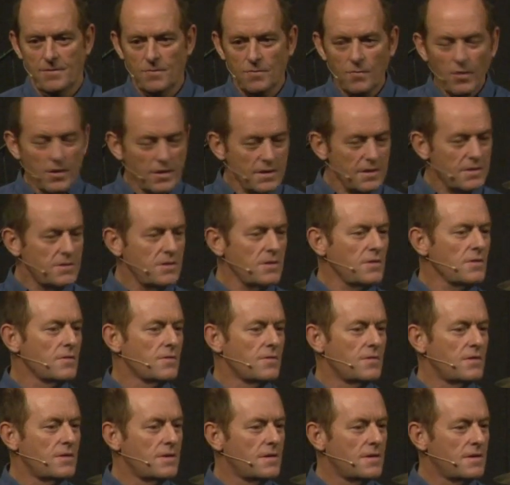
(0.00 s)
What do?
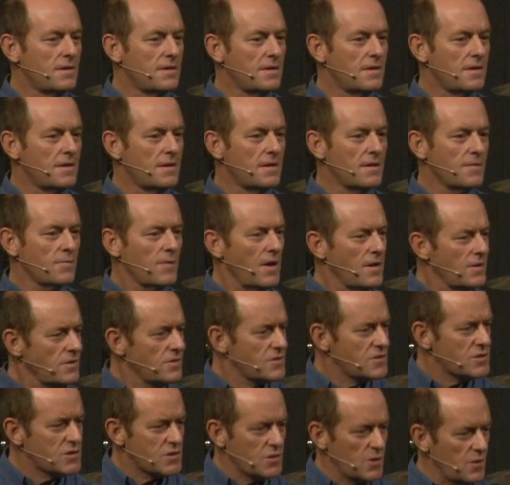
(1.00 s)
Won't you
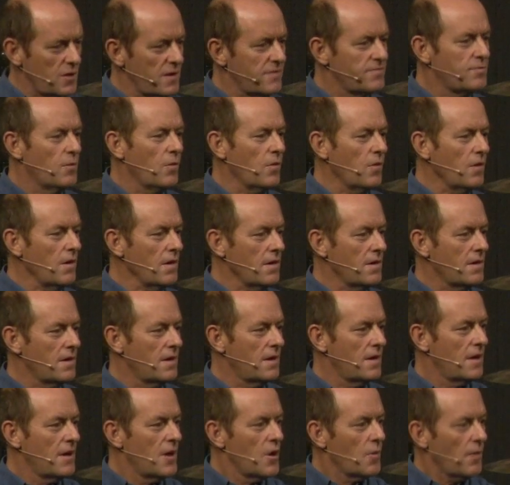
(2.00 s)
serve more?
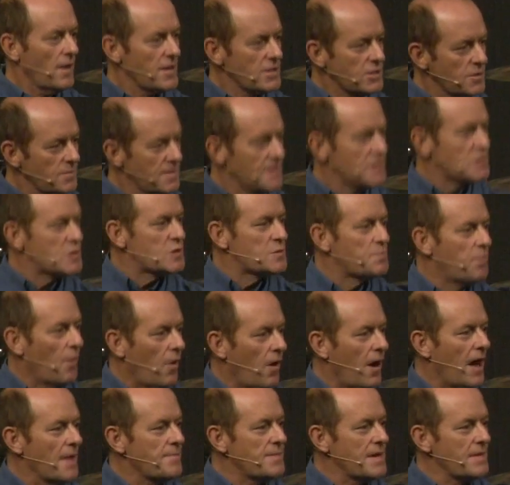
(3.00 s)
Won't you
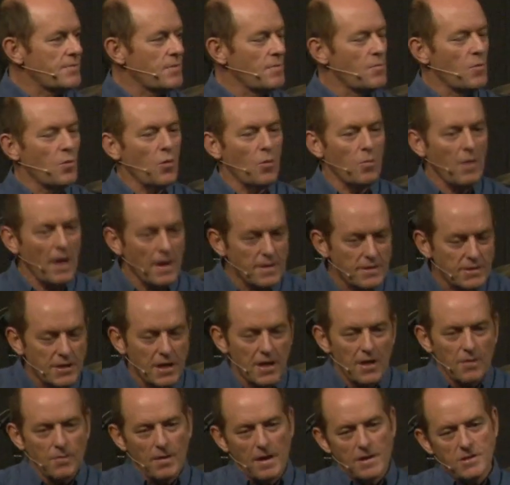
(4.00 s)
inspire people more?
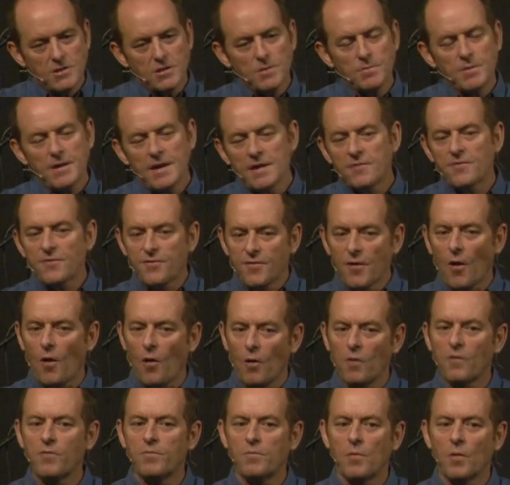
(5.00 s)
Won't you be
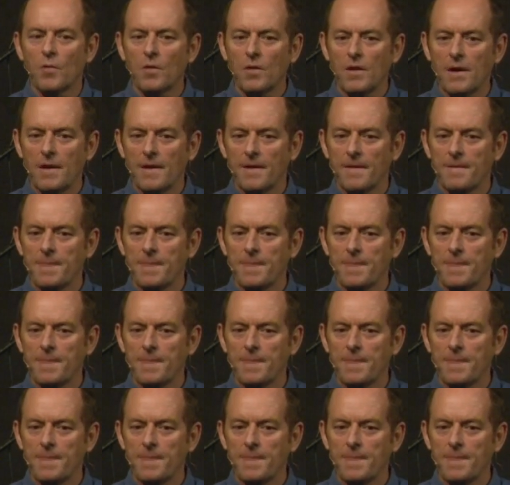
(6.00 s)
involved more?